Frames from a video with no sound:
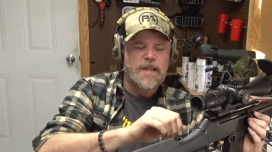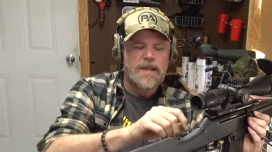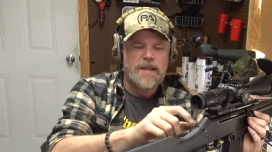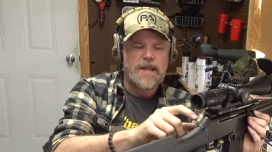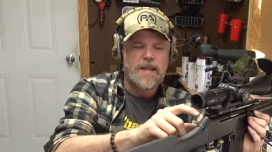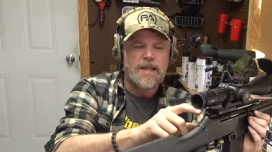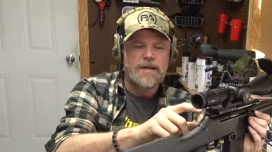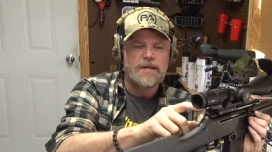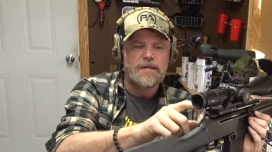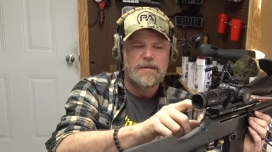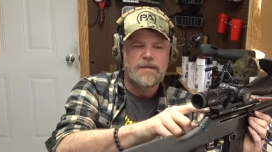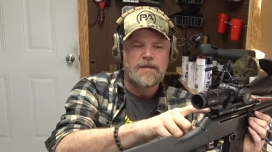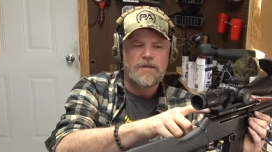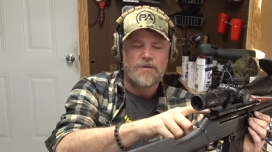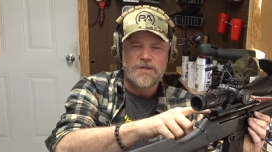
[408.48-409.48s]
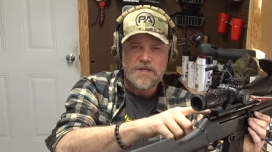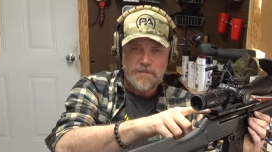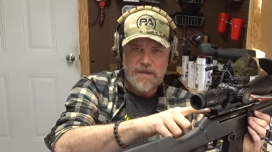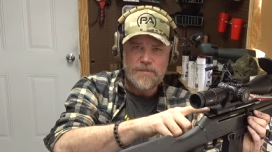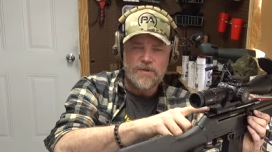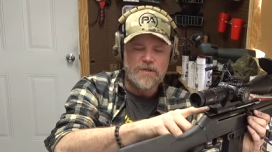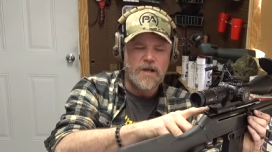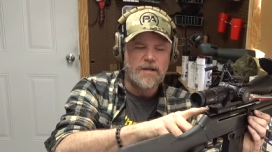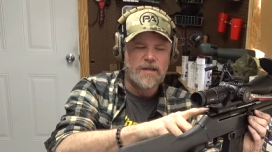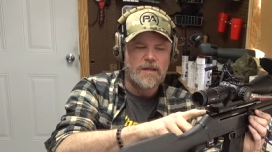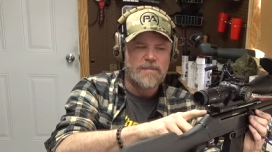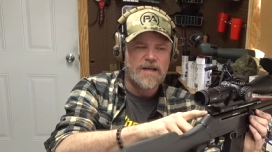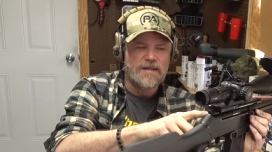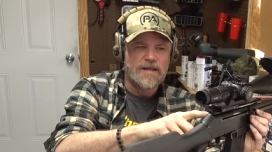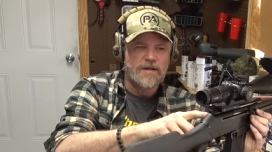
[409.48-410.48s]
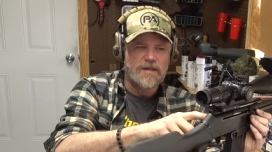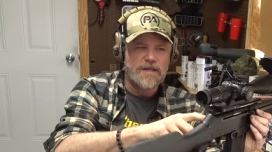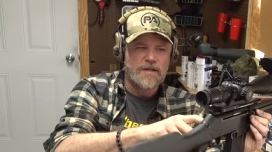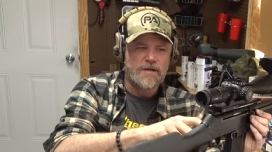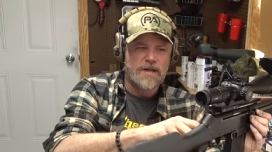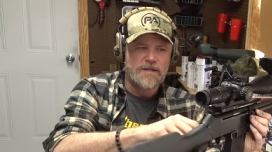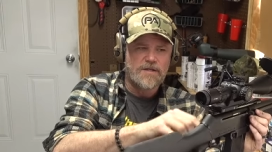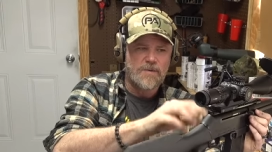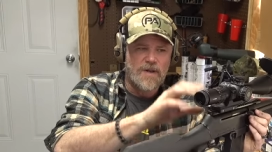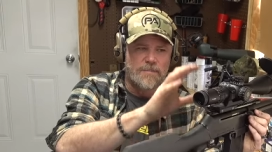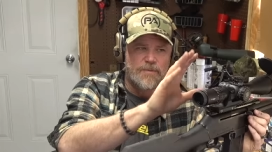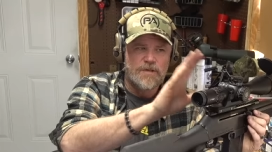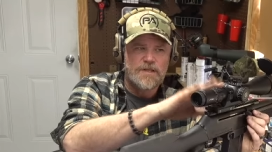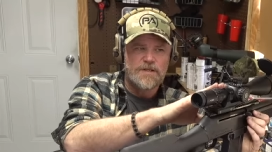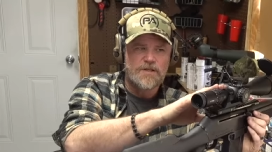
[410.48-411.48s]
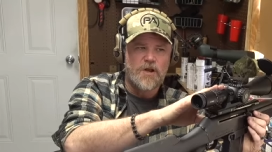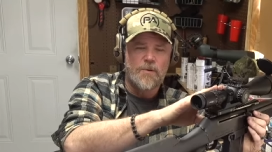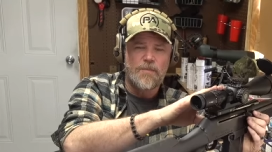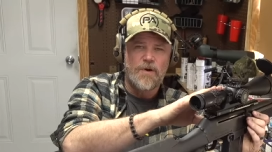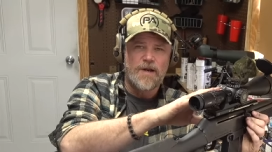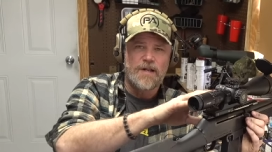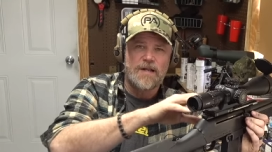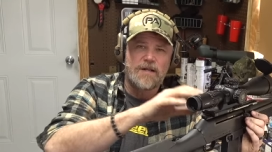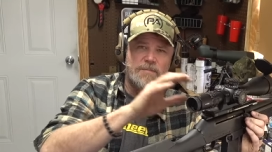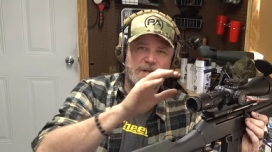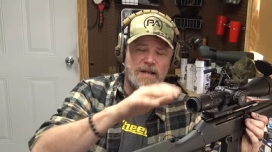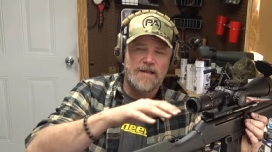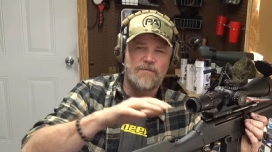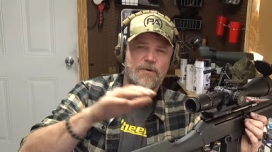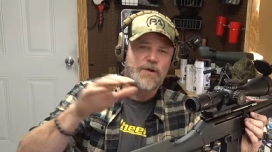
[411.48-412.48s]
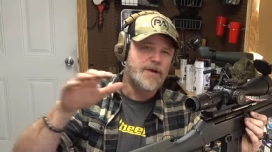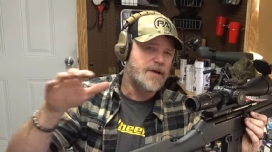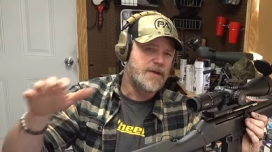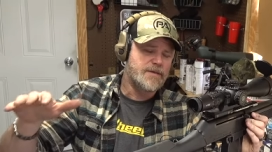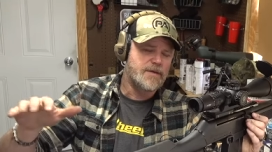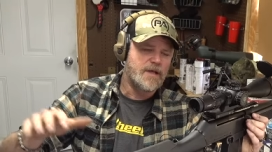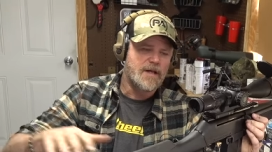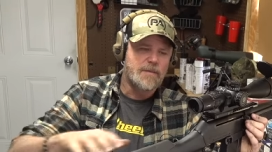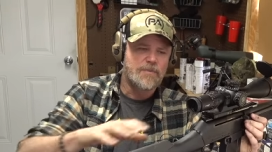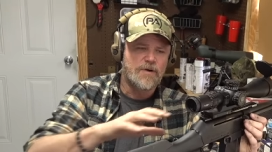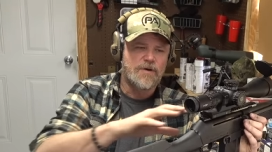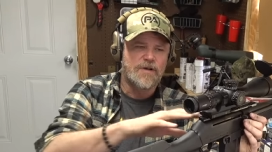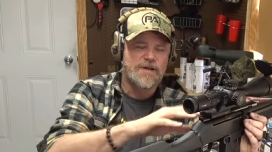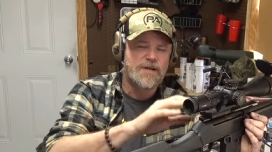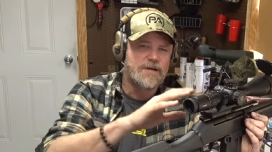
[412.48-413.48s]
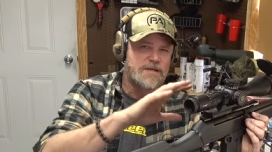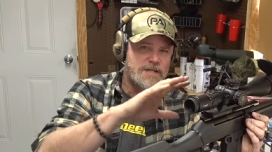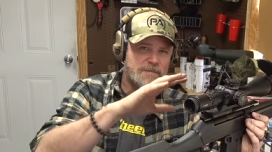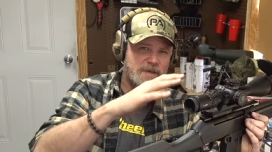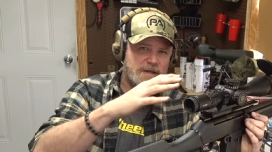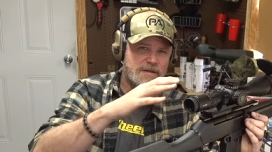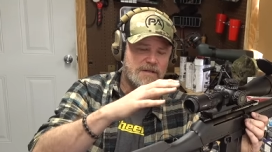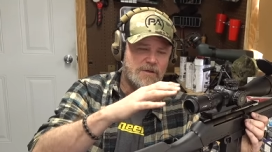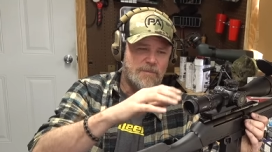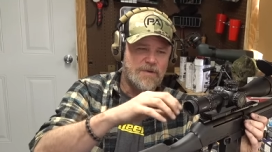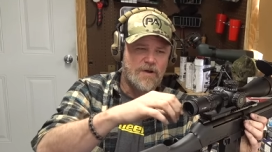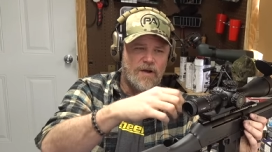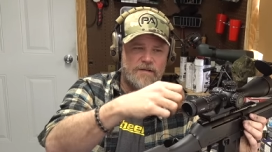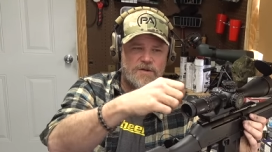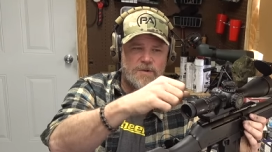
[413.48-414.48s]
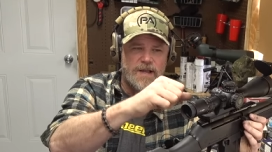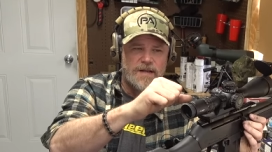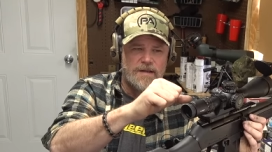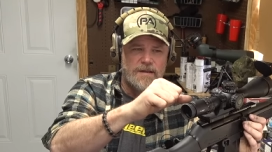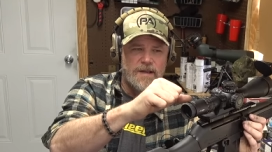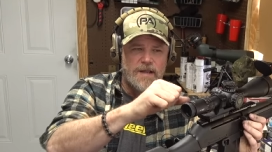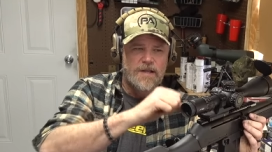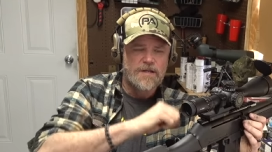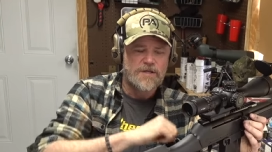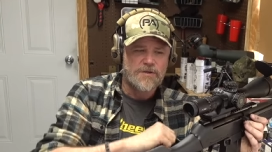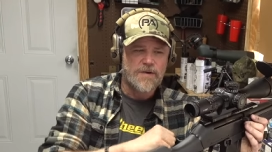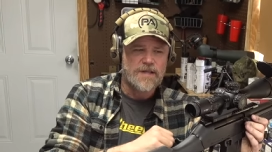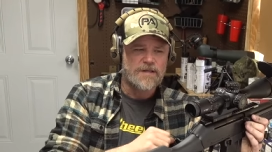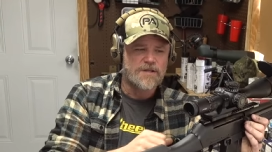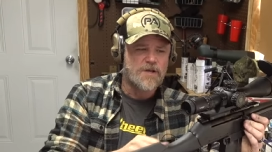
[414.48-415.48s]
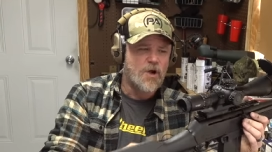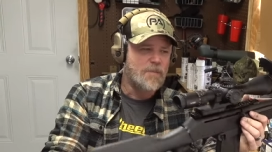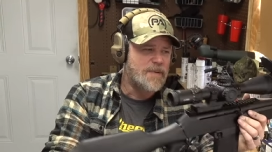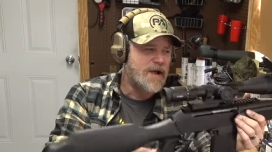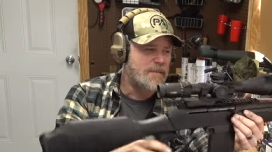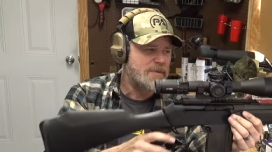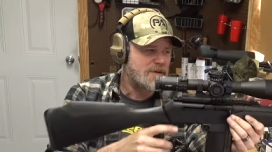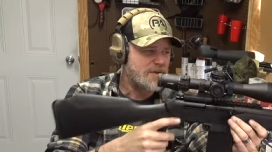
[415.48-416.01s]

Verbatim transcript: And you'll see people talking about that on the internet. So when I put the scope on, it had been leveled on another gun. I put it on here and it seemed like it was a little bit off, so I had to straighten the scope out.